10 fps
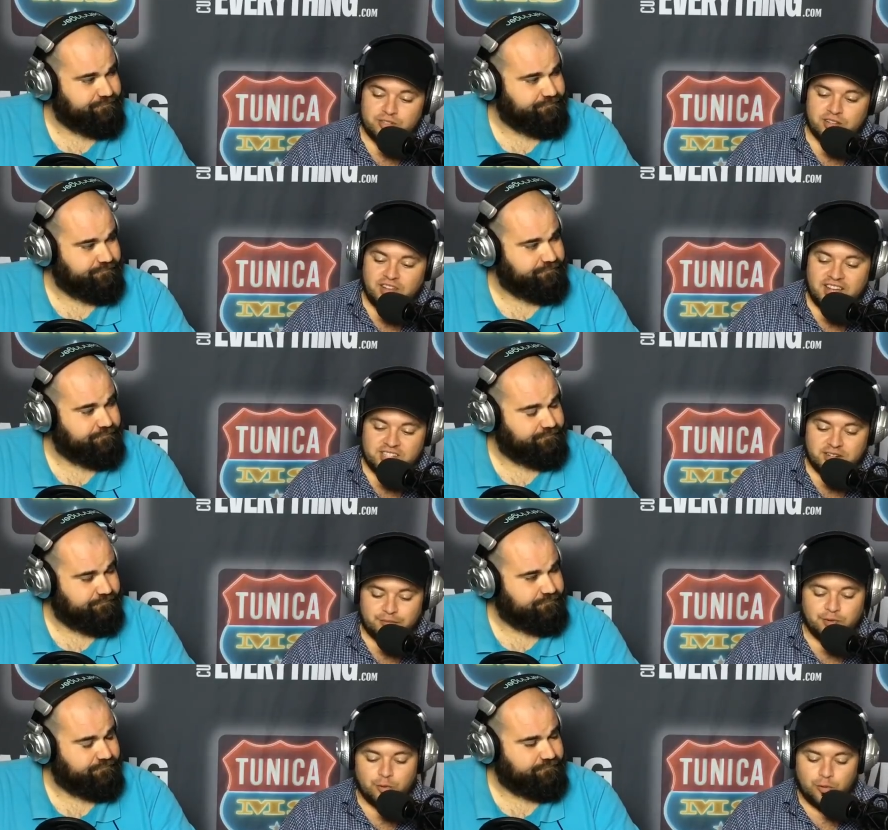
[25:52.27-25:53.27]
Speaker 1: It took a last
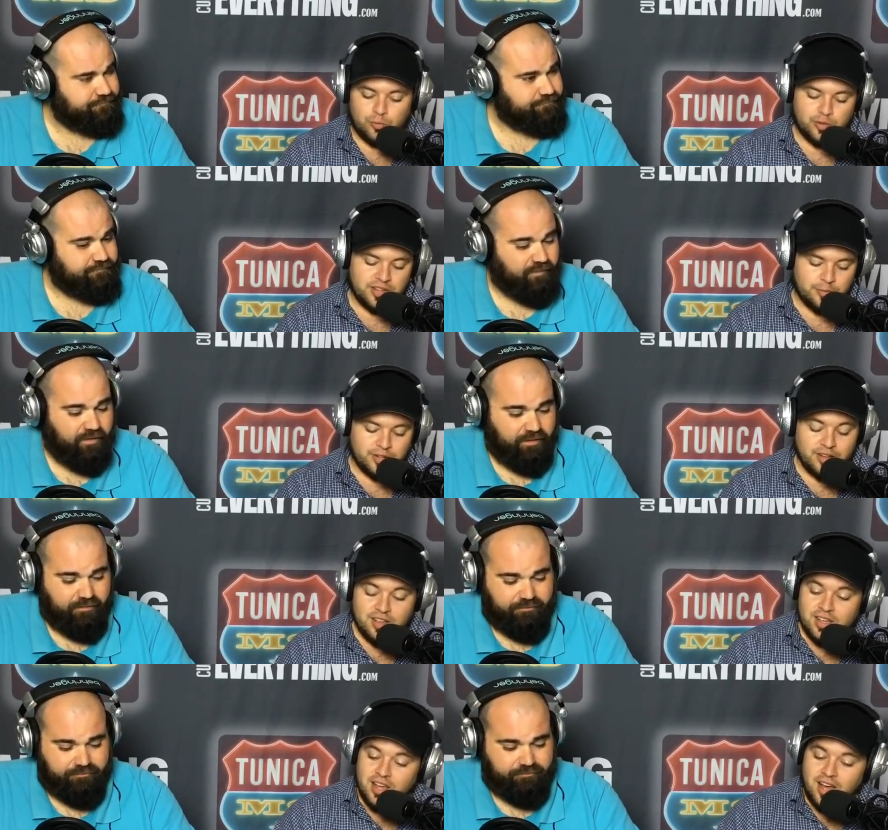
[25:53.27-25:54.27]
second field goal to win that one.
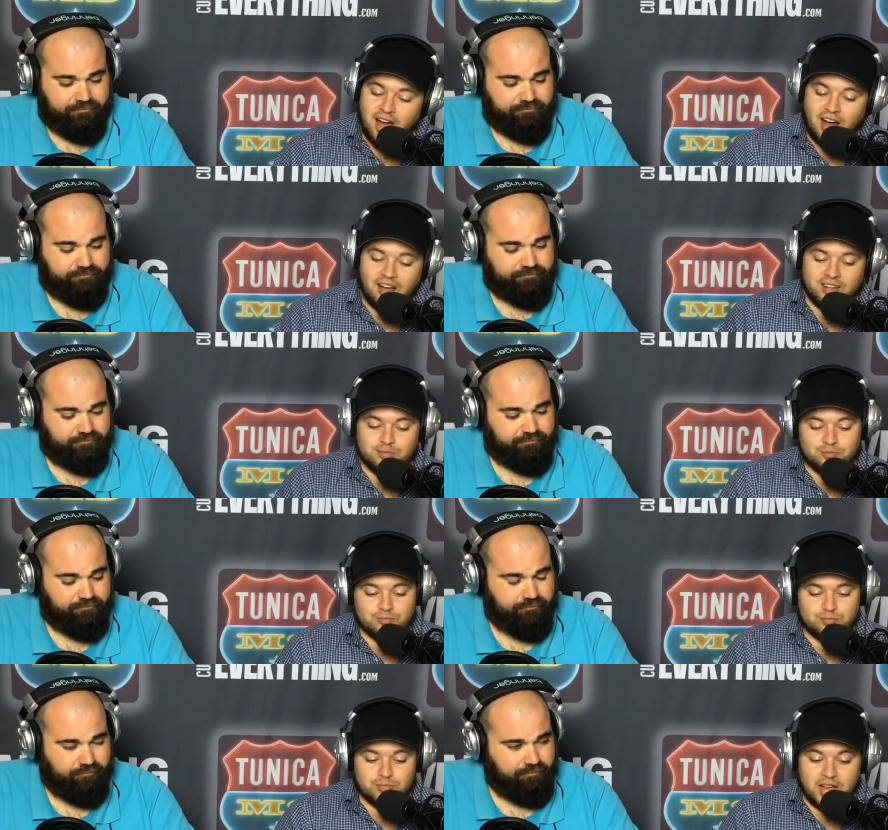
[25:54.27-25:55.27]
Uh,
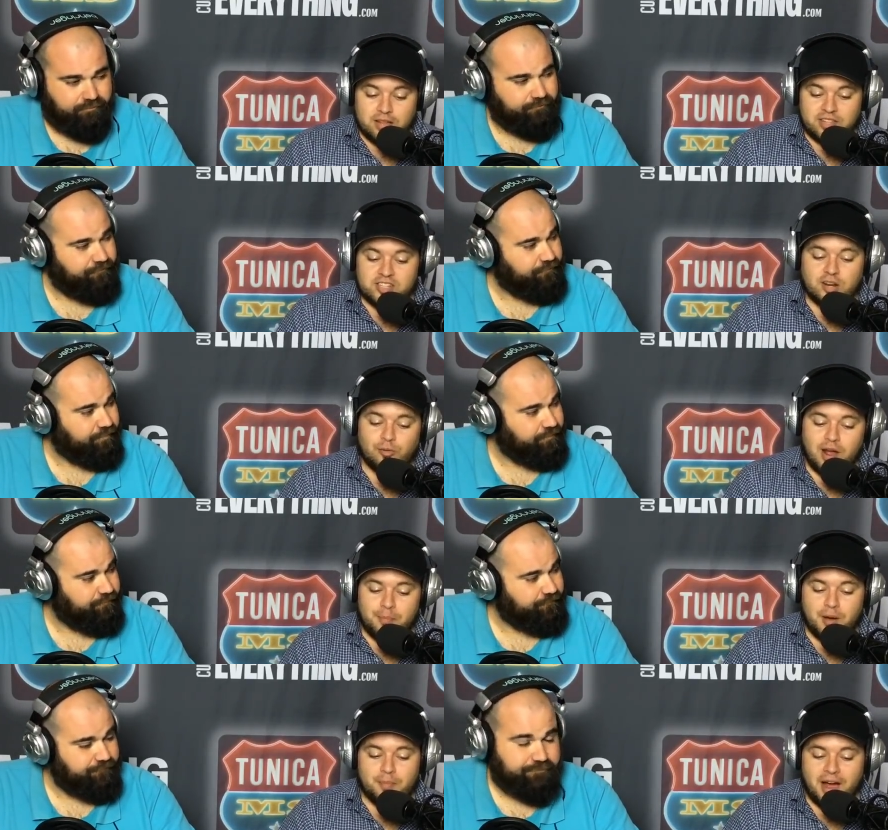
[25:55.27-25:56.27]
yeah, that's going to
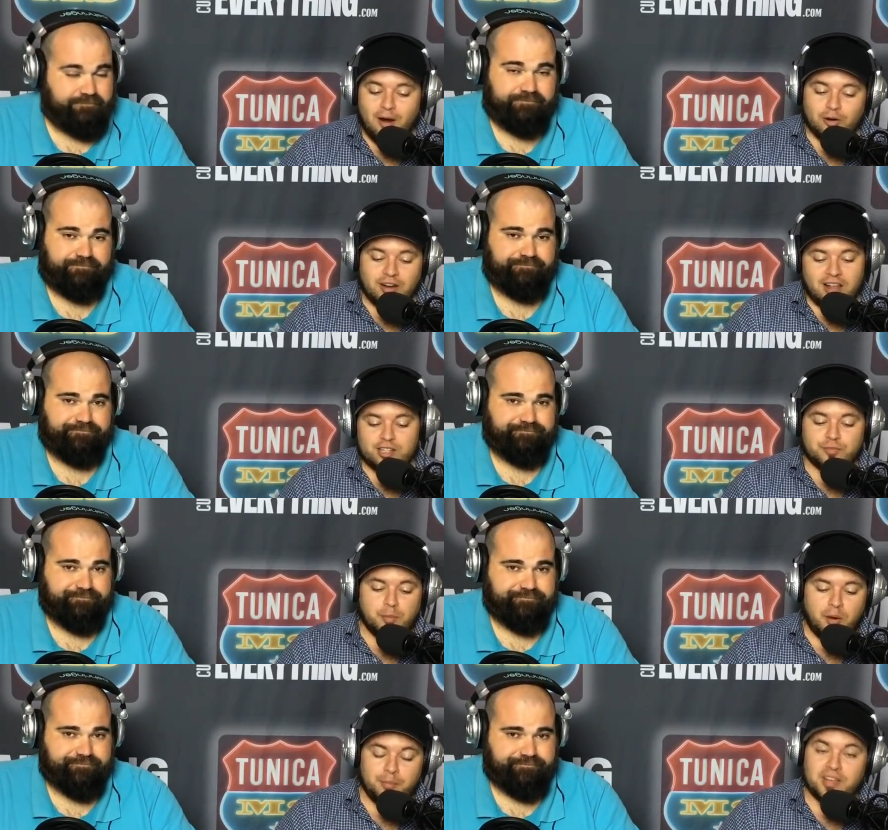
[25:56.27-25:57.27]
wrap up our college
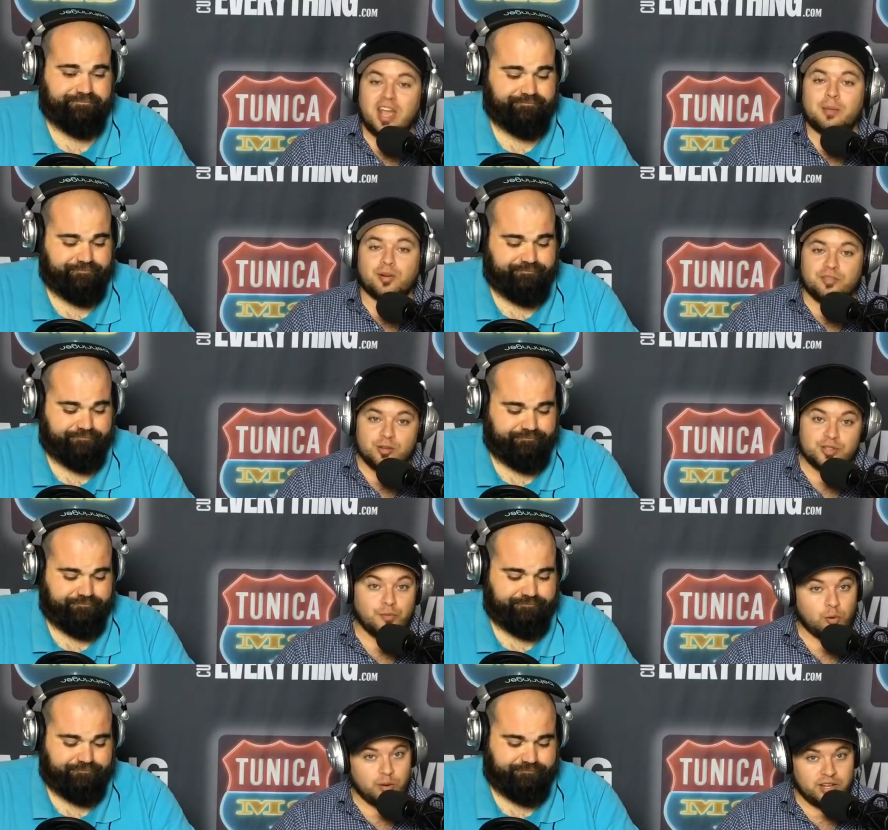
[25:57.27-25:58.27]
football big game
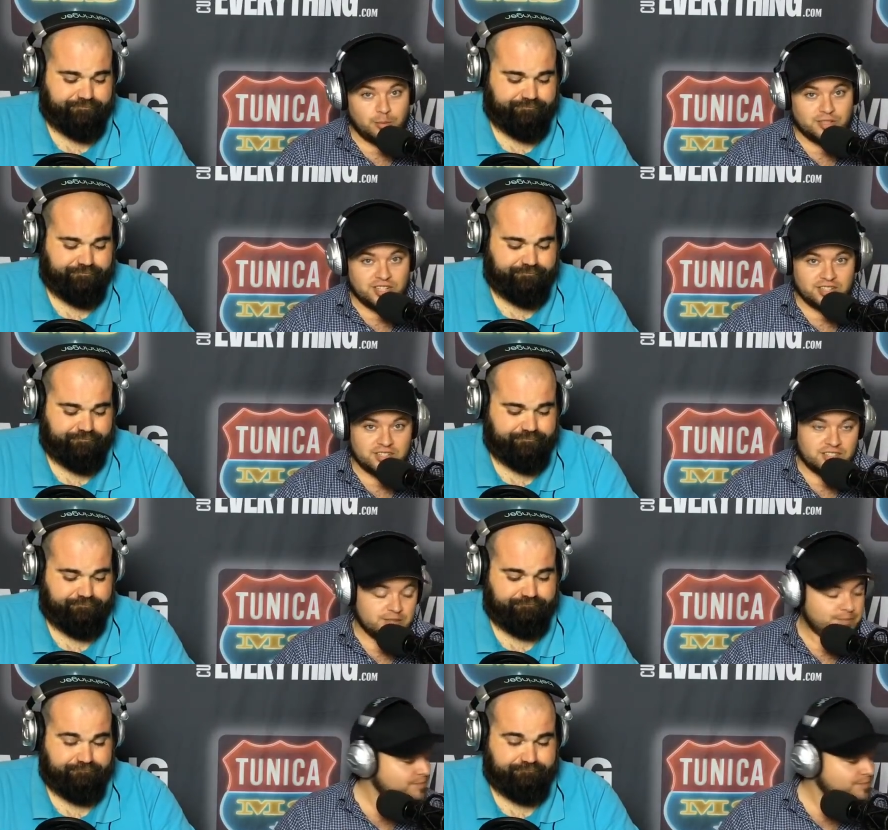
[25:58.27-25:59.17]
previews for week number six.